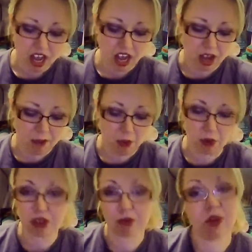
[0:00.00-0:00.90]

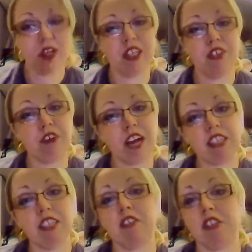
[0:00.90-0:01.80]
All of them were in red
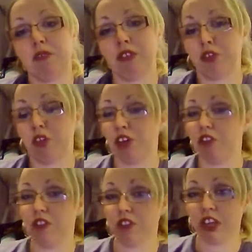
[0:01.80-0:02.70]
until the original
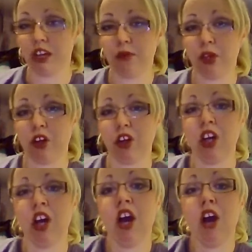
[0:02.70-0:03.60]
cartoon came along,
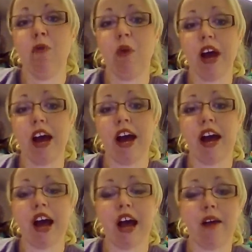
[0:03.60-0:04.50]

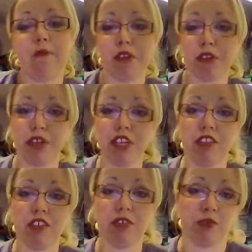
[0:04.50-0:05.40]
where the
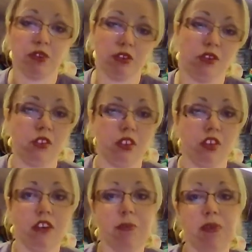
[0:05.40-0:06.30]
creators or the
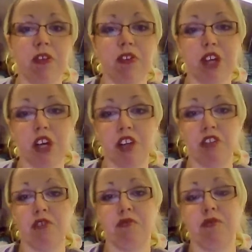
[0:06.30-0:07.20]
developers of the
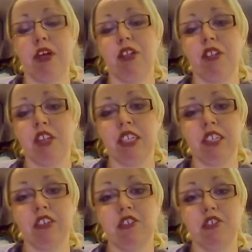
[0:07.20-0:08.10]
cartoon felt that they
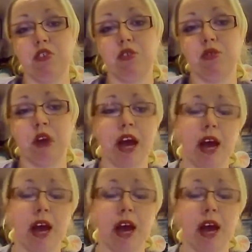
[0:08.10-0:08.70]
needed to